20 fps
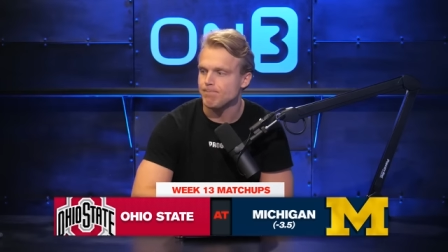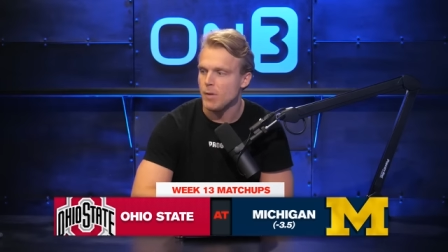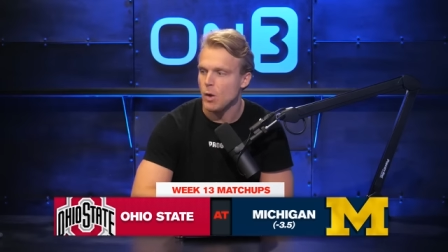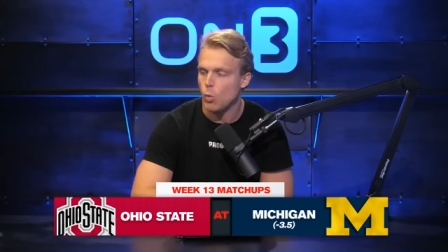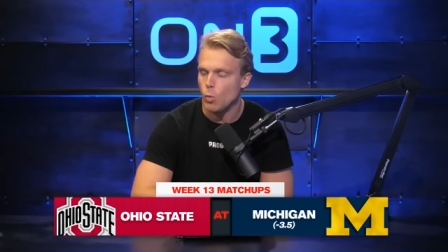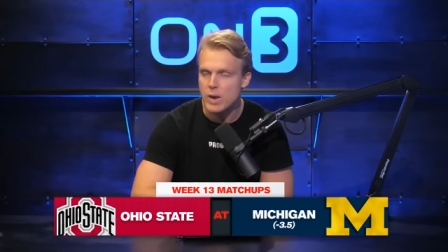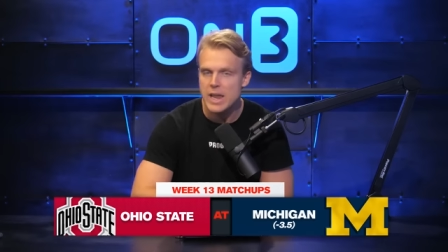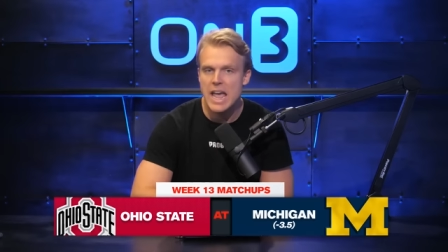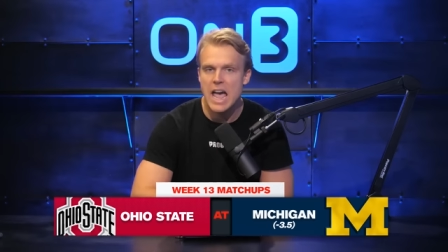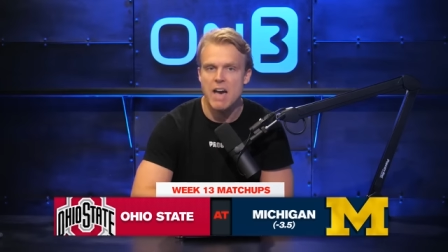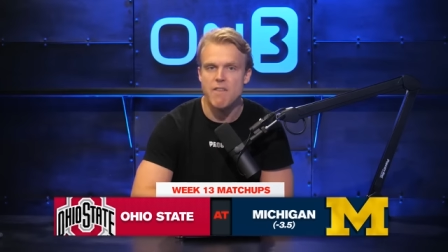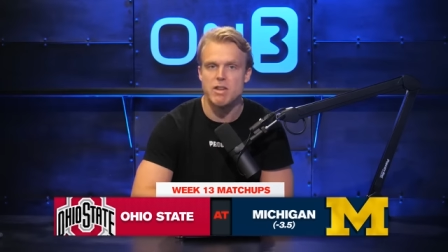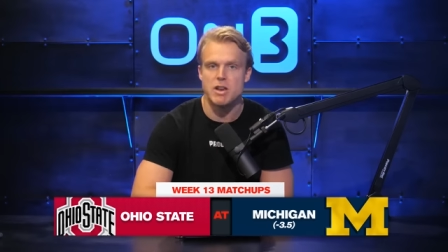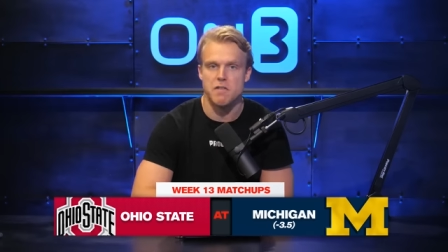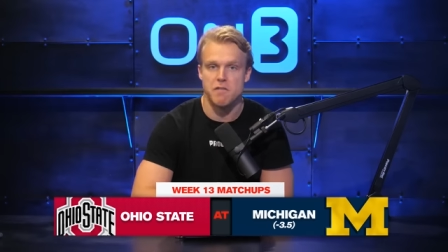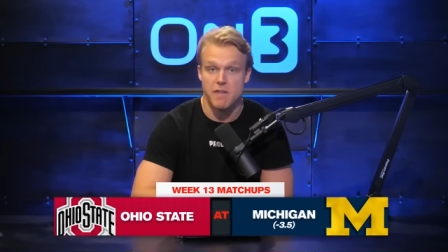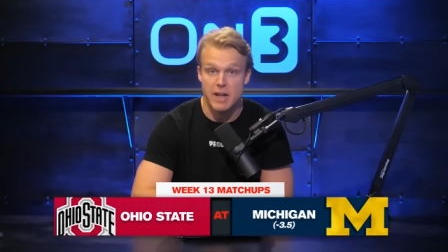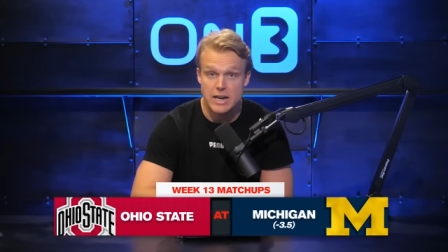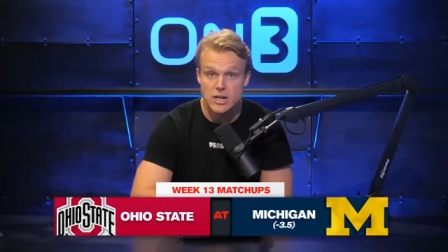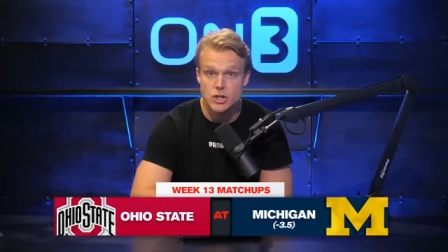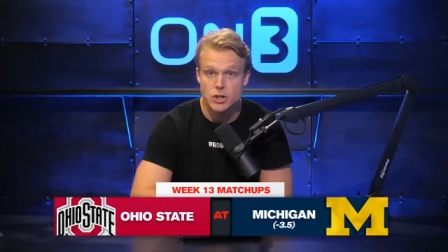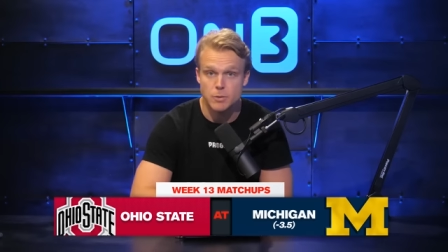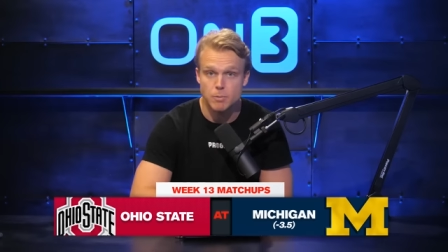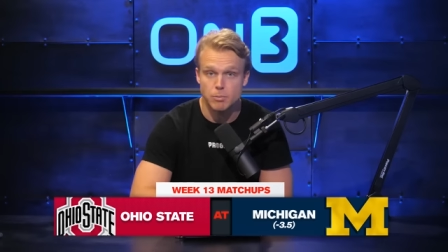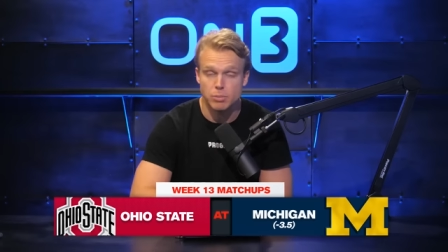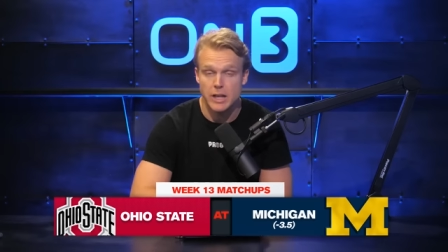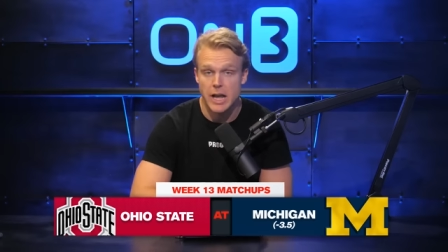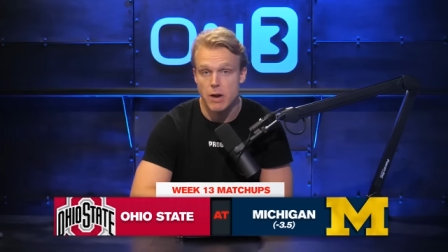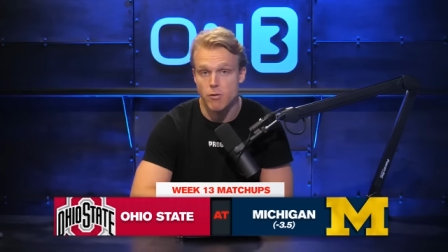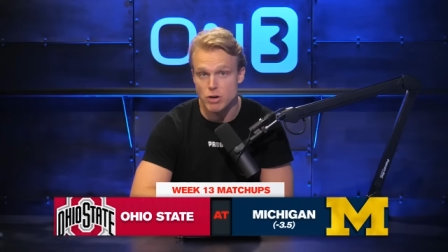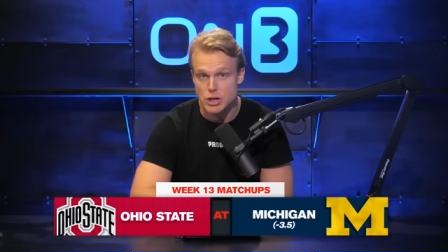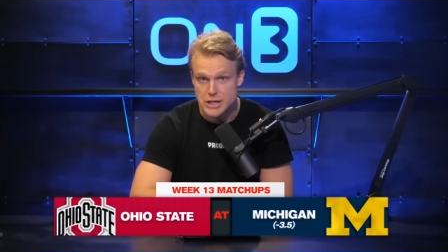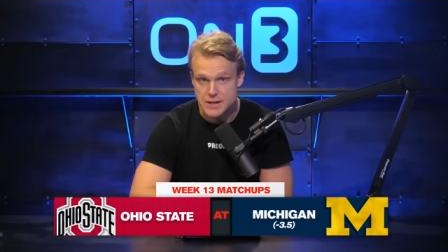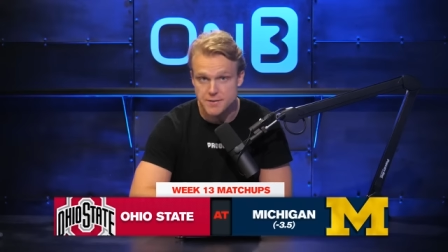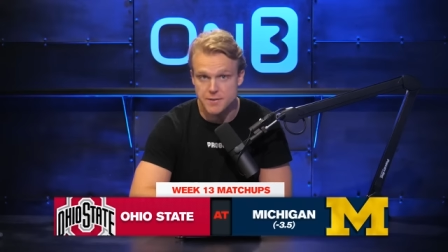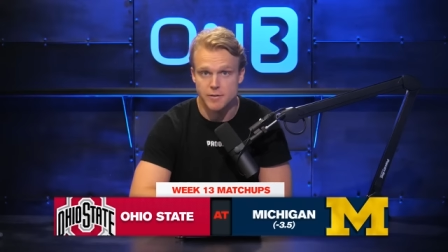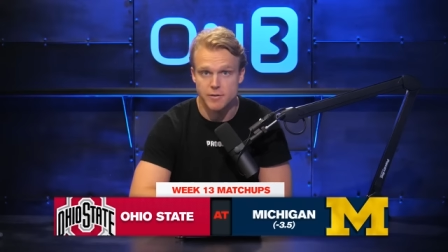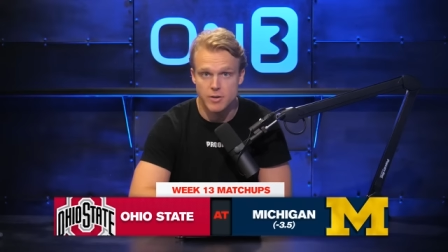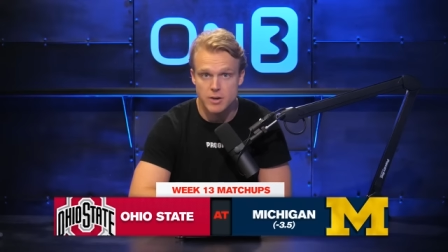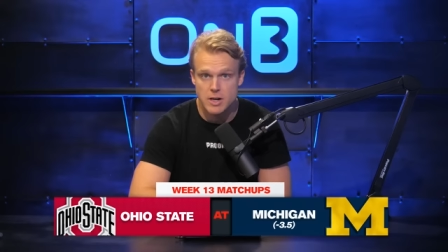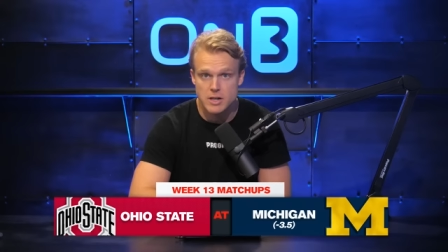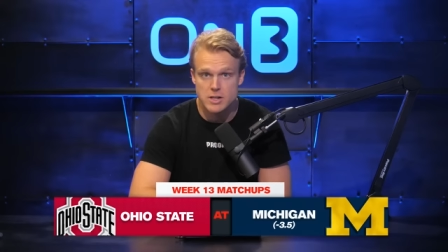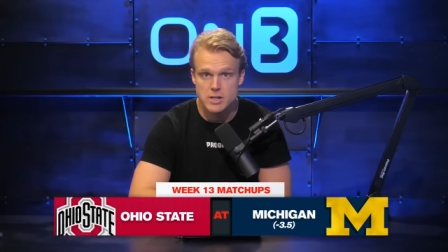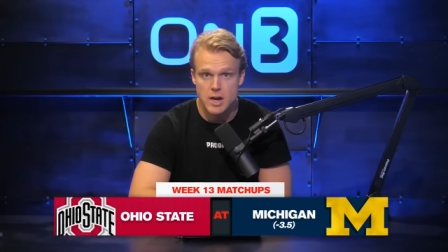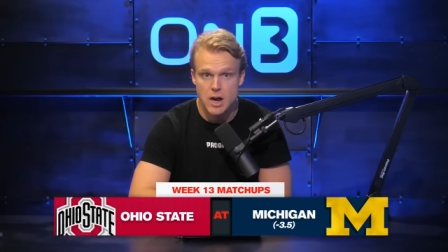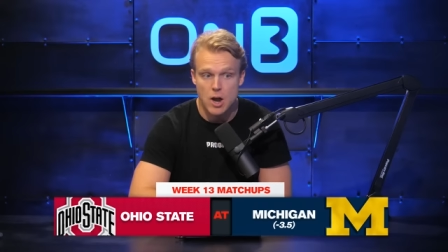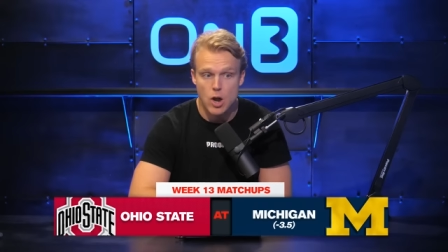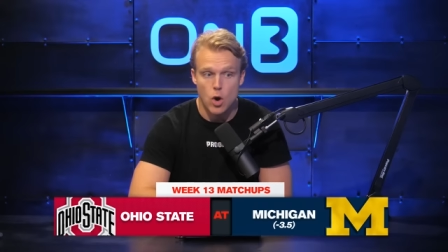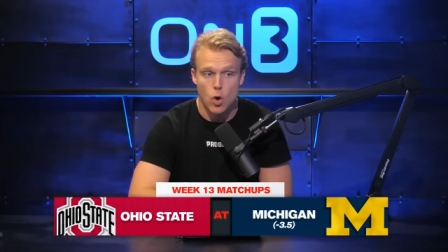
We have an Avenger playing receiver for us.